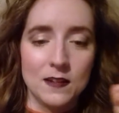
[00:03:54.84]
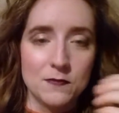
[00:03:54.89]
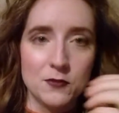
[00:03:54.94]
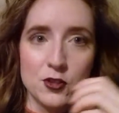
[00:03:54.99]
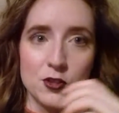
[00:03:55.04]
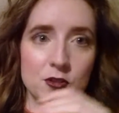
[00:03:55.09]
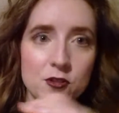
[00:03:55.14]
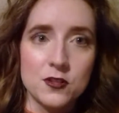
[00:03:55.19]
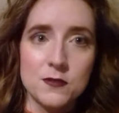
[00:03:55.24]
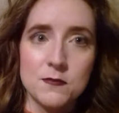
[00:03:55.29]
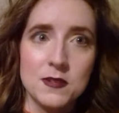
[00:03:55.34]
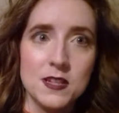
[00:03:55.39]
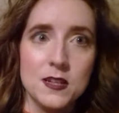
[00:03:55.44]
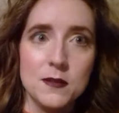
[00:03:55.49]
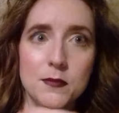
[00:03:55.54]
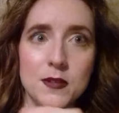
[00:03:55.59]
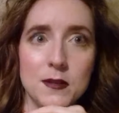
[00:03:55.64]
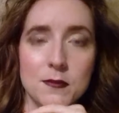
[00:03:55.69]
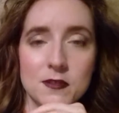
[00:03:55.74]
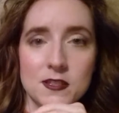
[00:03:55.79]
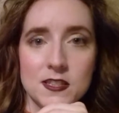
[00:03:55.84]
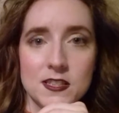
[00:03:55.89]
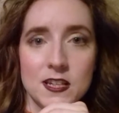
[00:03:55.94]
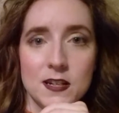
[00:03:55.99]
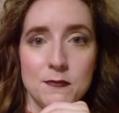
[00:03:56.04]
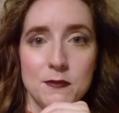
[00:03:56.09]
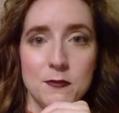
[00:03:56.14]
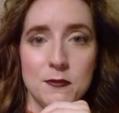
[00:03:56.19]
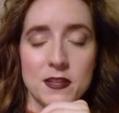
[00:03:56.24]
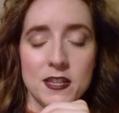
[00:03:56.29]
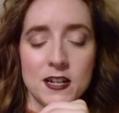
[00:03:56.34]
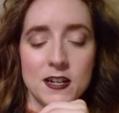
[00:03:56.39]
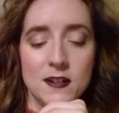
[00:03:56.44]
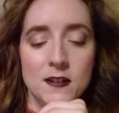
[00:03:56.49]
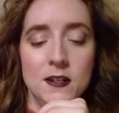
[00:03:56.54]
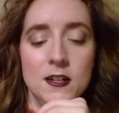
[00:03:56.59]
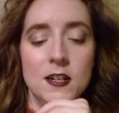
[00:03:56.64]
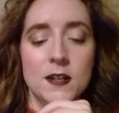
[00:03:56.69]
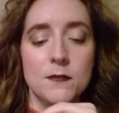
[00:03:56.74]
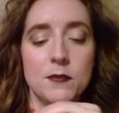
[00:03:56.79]
sure somebody will be able to tell me what they are.
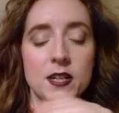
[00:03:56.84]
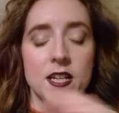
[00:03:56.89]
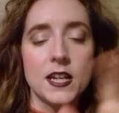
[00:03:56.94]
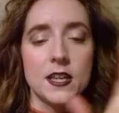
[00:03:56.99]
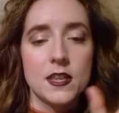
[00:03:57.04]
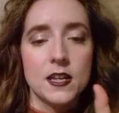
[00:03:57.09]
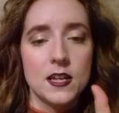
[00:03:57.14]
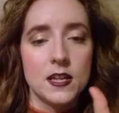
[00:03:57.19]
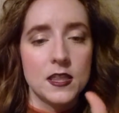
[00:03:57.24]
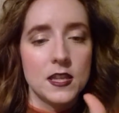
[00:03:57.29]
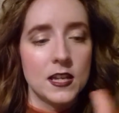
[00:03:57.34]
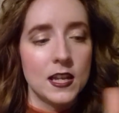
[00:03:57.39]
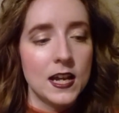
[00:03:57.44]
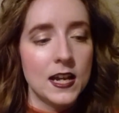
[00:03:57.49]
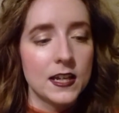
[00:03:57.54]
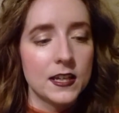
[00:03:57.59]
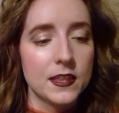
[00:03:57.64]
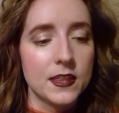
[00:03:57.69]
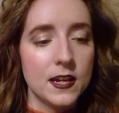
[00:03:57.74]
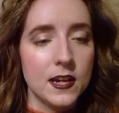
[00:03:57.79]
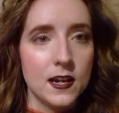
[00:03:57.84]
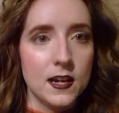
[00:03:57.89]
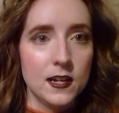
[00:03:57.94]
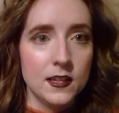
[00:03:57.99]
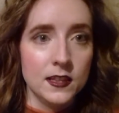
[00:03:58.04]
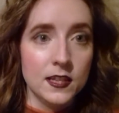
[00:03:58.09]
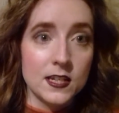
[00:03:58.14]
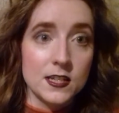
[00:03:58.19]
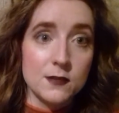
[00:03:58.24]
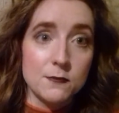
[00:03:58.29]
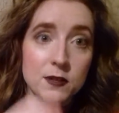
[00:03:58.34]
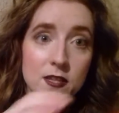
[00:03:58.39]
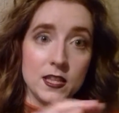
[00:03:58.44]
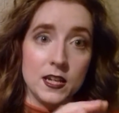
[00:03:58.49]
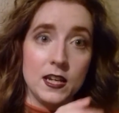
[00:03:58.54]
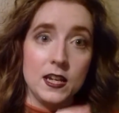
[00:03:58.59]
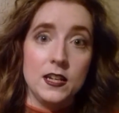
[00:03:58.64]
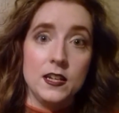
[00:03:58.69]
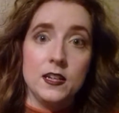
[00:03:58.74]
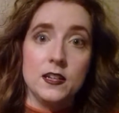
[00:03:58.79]
But yeah, they're like that, and that's what
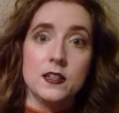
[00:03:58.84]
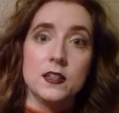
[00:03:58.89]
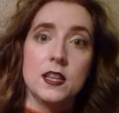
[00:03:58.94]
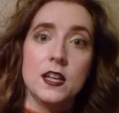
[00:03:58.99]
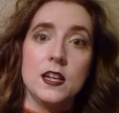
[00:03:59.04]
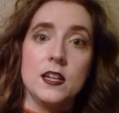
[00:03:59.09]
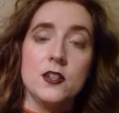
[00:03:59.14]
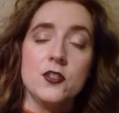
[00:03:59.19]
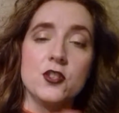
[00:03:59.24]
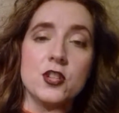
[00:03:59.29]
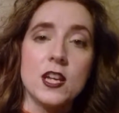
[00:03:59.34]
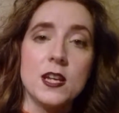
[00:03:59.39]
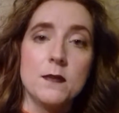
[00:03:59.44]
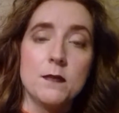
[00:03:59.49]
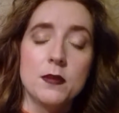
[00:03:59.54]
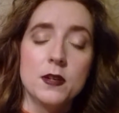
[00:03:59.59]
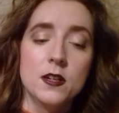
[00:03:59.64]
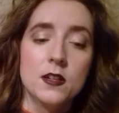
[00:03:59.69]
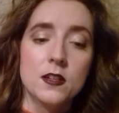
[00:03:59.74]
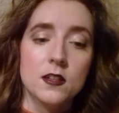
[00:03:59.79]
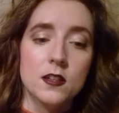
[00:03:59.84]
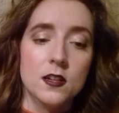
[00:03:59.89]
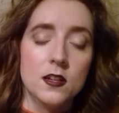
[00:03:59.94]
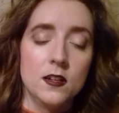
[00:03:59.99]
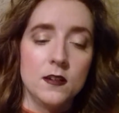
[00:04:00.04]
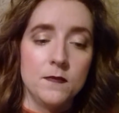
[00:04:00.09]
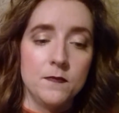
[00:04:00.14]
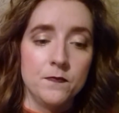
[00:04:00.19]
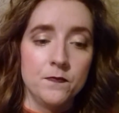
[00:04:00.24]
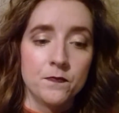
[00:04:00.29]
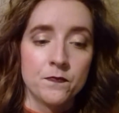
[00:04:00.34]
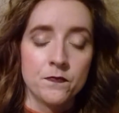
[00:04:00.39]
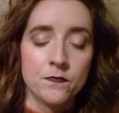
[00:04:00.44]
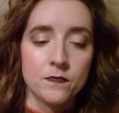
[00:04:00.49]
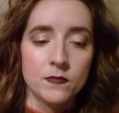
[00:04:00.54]
they shape the